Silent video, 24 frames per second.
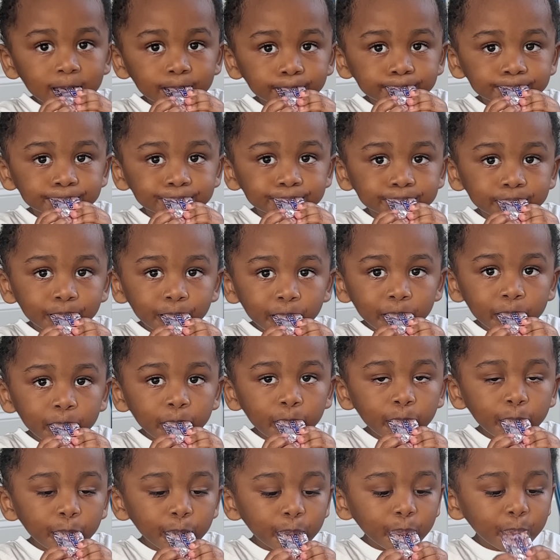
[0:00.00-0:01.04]
open it.
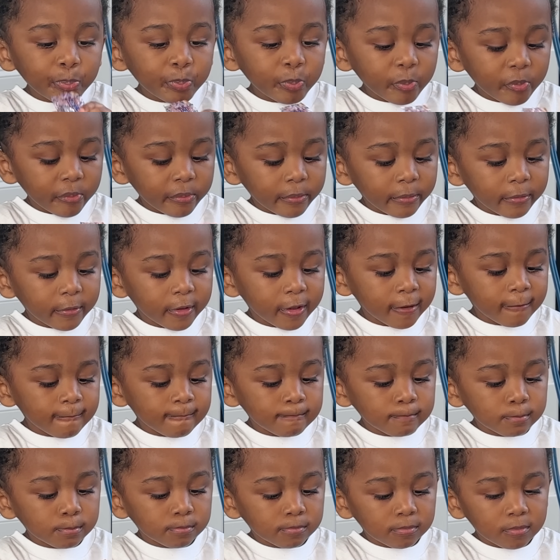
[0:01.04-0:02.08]
No,
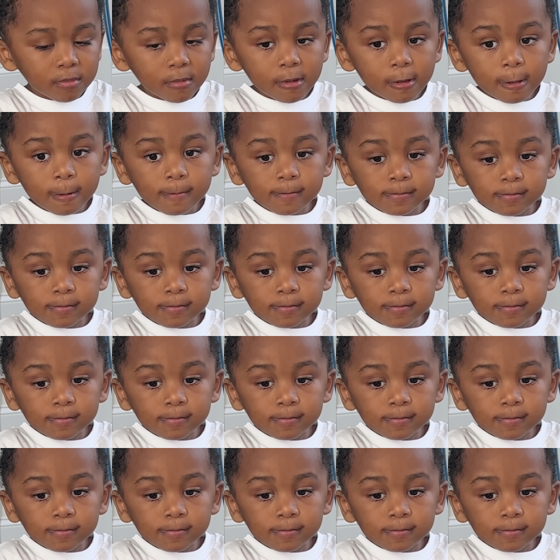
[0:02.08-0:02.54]
sir. No,